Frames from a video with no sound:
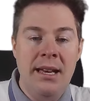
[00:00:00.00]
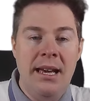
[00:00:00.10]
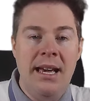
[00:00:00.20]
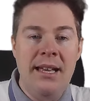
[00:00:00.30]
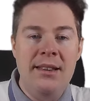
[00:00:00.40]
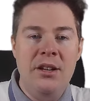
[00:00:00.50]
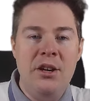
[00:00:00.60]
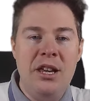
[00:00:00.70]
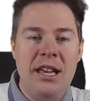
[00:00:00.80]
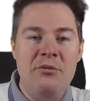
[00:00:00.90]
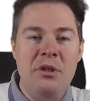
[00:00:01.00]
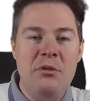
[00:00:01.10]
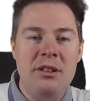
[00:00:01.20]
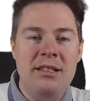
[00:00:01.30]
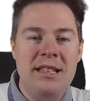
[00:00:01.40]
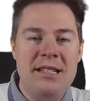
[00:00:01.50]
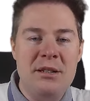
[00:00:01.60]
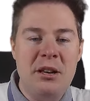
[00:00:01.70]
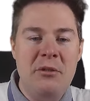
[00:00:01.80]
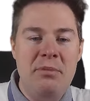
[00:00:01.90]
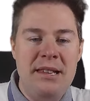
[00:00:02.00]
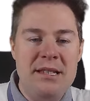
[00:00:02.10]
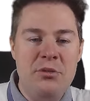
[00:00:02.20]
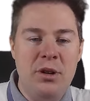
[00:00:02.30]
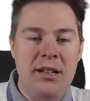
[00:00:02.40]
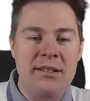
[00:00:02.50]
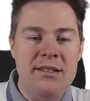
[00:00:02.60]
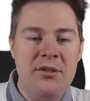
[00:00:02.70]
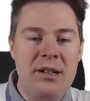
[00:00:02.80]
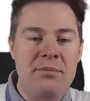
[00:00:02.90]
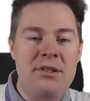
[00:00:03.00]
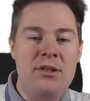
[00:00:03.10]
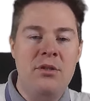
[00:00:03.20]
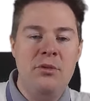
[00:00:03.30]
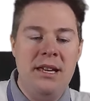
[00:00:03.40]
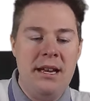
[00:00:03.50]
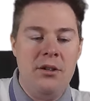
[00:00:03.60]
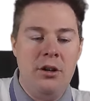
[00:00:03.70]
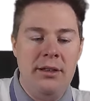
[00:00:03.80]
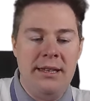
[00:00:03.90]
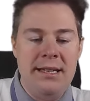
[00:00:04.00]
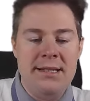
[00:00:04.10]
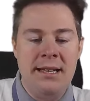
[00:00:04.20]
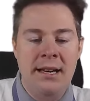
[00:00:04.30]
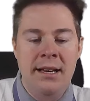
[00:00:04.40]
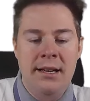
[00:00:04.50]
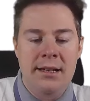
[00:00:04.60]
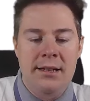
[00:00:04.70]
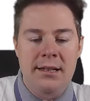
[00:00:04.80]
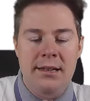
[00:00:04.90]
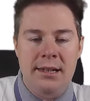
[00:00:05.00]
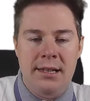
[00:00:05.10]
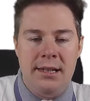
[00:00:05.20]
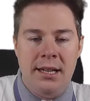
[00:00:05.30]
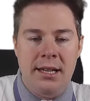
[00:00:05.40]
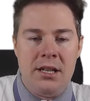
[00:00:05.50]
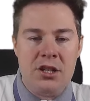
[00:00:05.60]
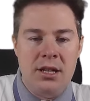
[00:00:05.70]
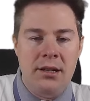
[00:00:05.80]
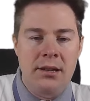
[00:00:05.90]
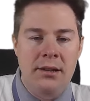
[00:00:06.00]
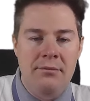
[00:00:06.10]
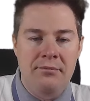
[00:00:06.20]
And again, we want it as a PS1 script, so we can call this detection